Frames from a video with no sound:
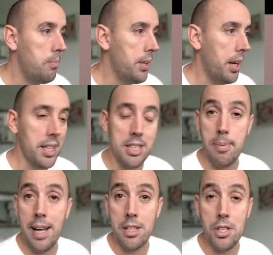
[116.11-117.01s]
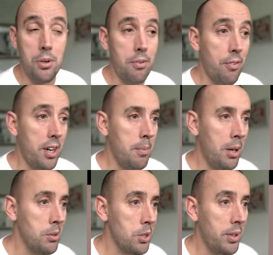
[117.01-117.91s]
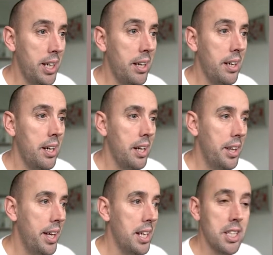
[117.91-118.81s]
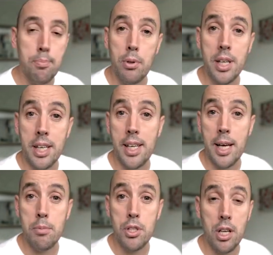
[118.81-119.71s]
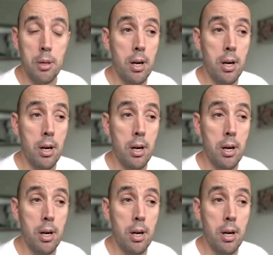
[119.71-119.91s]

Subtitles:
and it's about 2-3 miles away, that is pretty damn sharp.